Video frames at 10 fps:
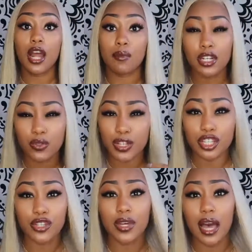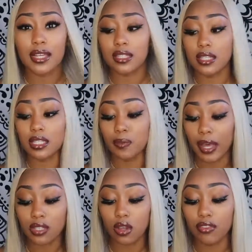Now I'm gonna read you guys the
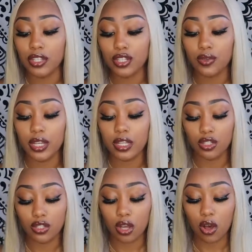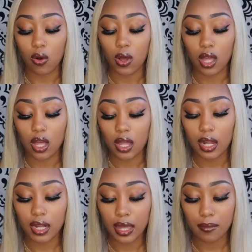specs on this unit. So
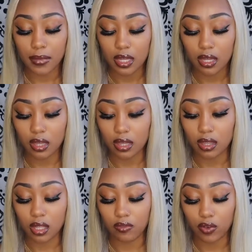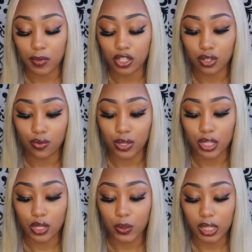let me get the information
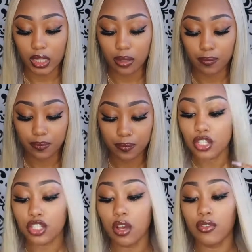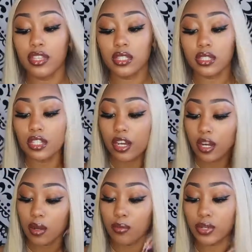really quickly. So this is
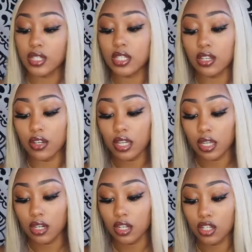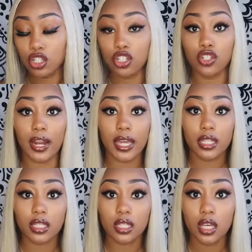their Brazilian
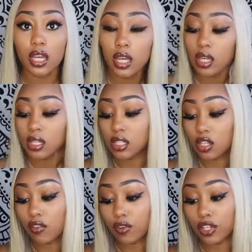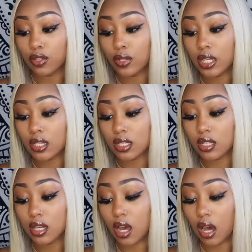straight silver
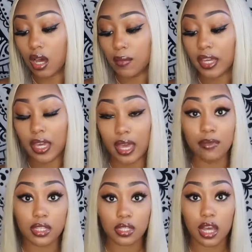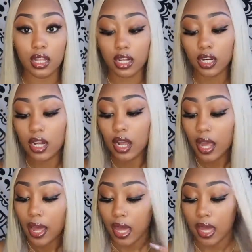unit. It came this color,
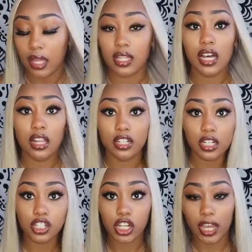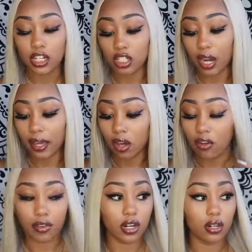and the color did change like
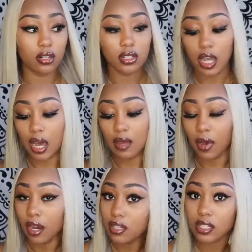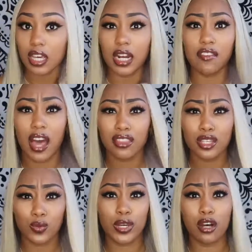over time, honestly. And I've had
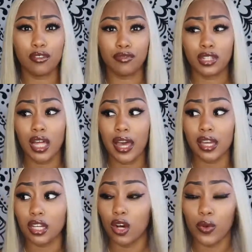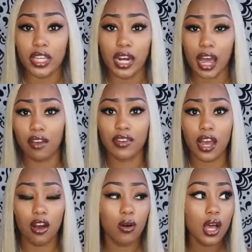this wig on for like a week and a half
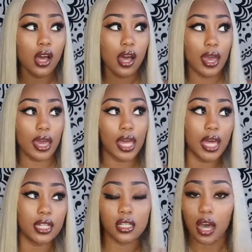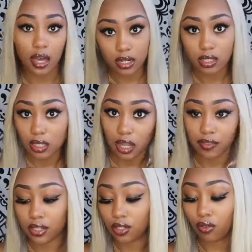now, and I honestly
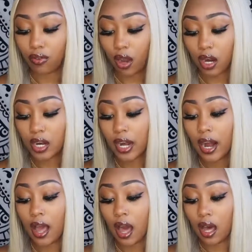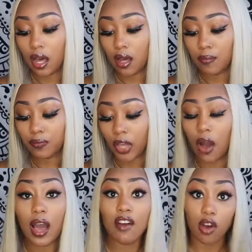love it so far.
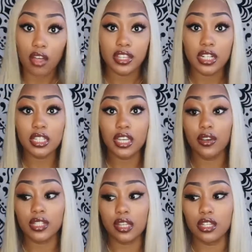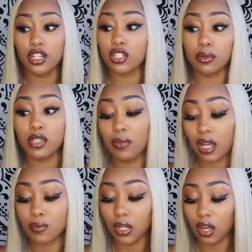I'll have all the details in the description
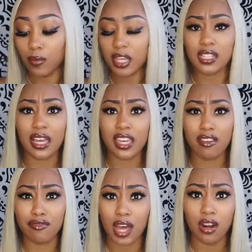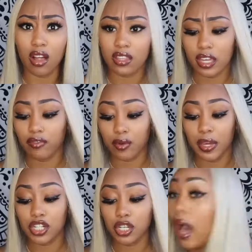box below because I can't find all of the
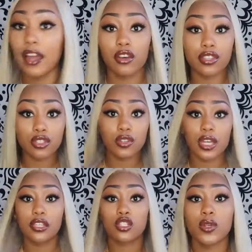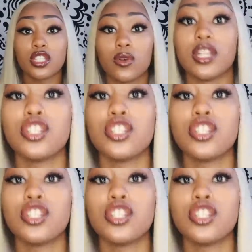information. I know this unit is 22